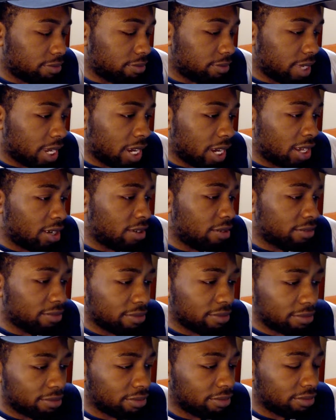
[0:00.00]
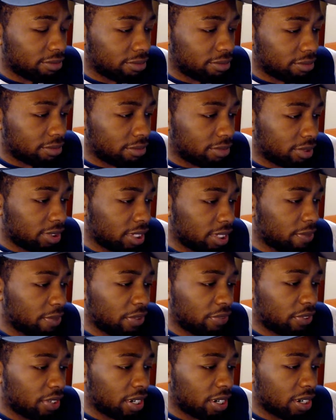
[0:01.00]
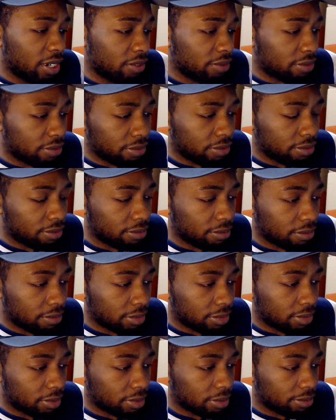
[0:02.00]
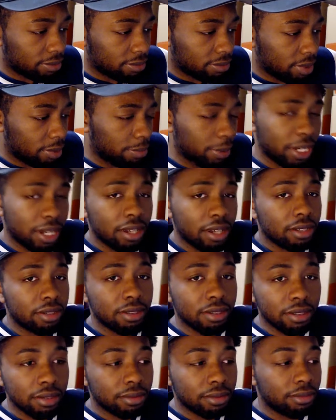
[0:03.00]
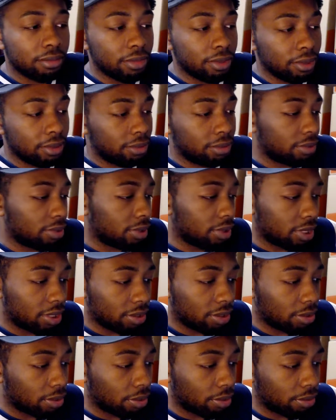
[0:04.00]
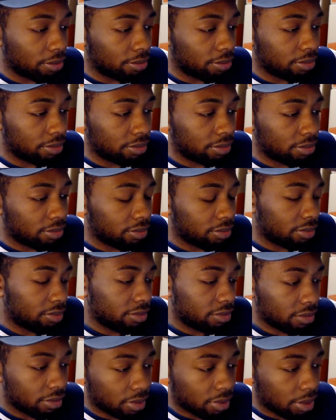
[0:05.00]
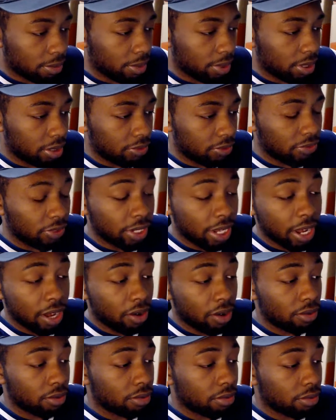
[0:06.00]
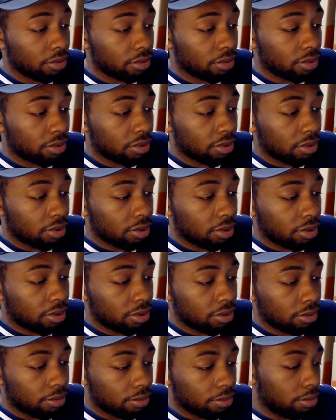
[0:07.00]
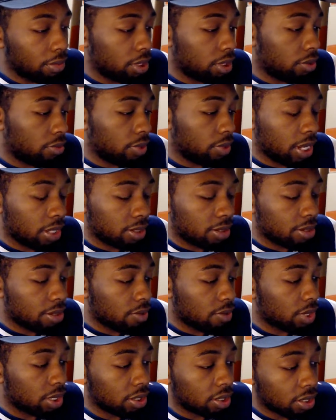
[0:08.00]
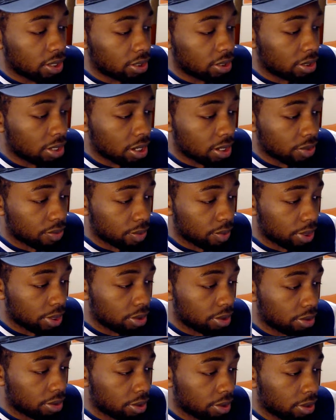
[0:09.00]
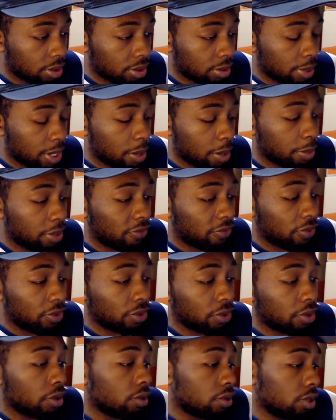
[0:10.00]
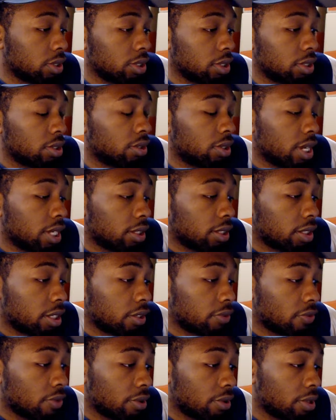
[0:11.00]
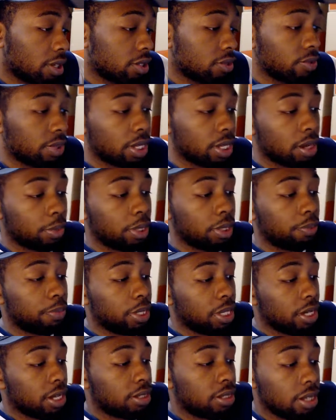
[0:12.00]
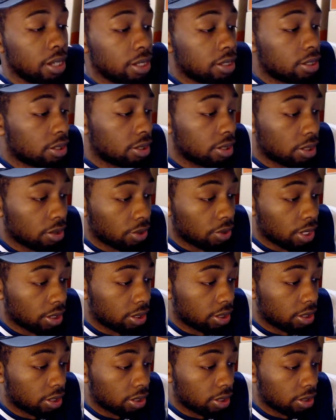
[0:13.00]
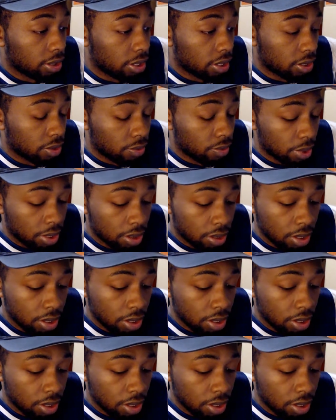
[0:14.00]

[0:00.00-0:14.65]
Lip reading: 80, 75, he passes. So, I mean, for now. But we have to see what he does next week. How many field goals is he going to have to kick for next week? How many PATs is he going to have to kick next week?